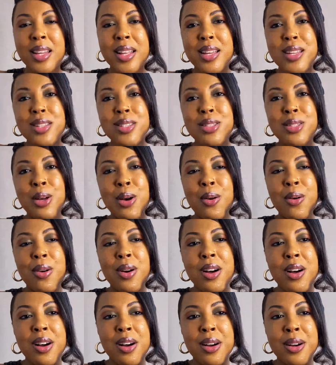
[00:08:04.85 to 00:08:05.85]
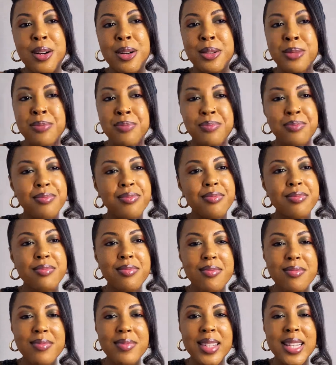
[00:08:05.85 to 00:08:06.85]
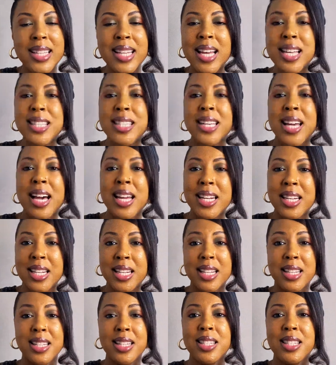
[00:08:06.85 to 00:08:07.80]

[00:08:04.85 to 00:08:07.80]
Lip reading: So that's to kind of